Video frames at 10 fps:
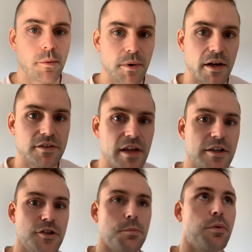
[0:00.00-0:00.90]
coming in. It's
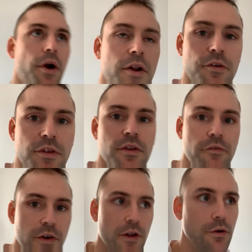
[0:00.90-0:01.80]
actually brighter than the
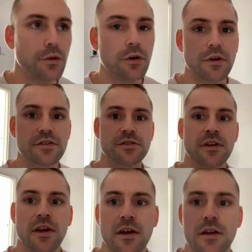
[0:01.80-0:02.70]
video
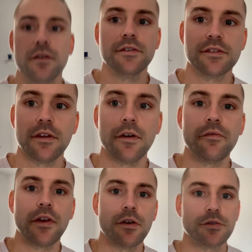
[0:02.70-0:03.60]
looks because the
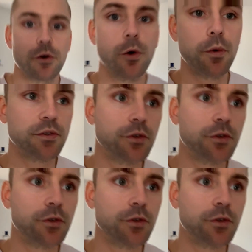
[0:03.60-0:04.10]
videos are always